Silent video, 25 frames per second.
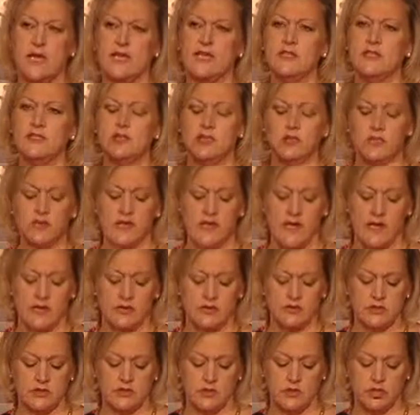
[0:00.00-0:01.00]
In
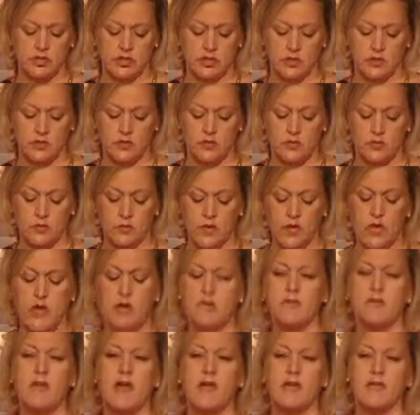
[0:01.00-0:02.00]
2002,
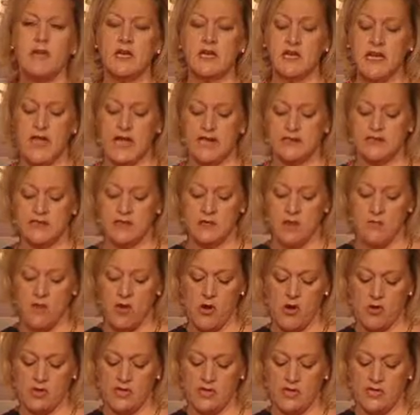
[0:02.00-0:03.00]
recognising a
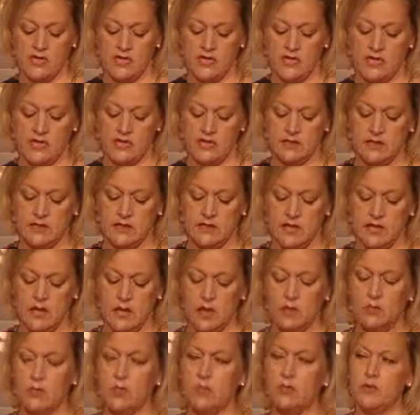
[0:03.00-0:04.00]
market need,
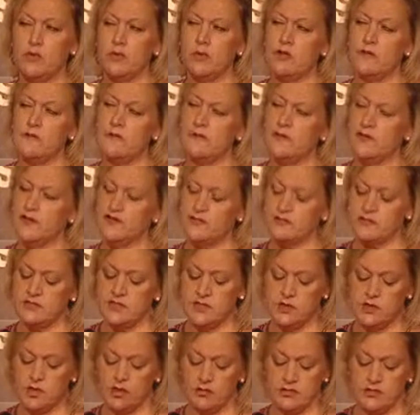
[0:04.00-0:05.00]
we were the first
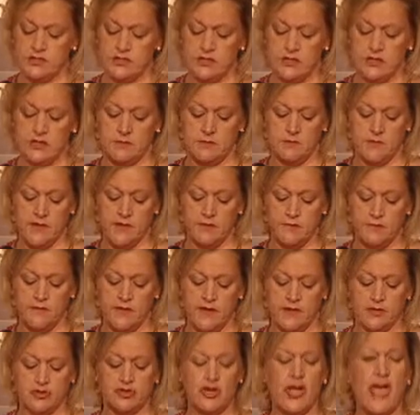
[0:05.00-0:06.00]
security
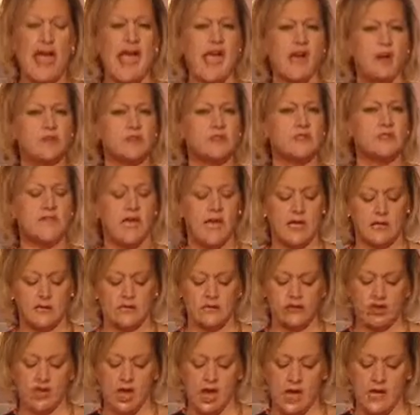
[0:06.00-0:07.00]
manufacturer outside
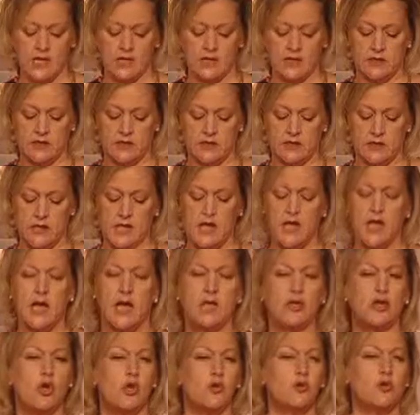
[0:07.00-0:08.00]
of China
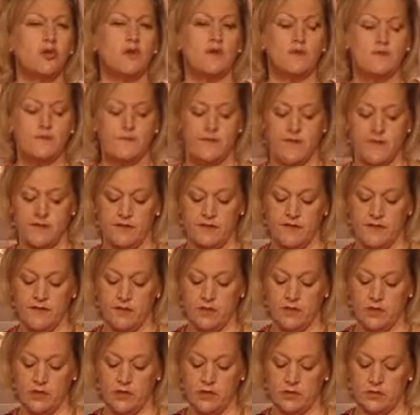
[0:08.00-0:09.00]
and only the 5th
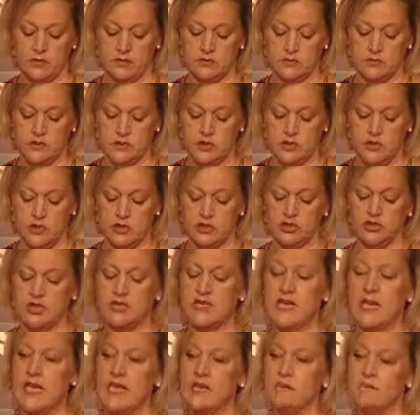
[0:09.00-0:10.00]
in the world
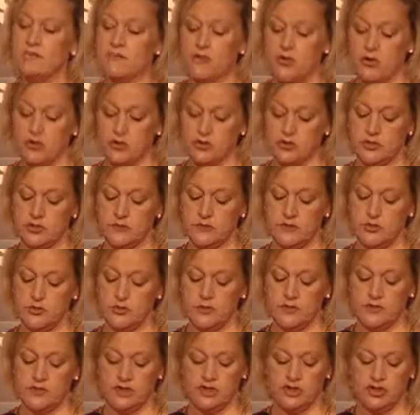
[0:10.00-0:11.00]
to gain product
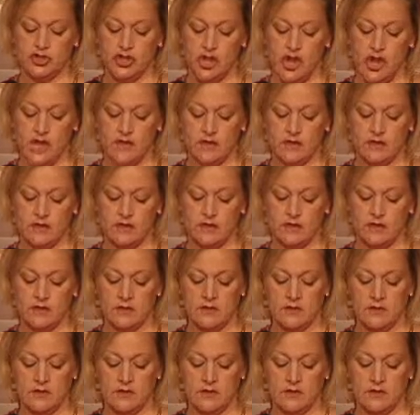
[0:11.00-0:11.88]
approval in China.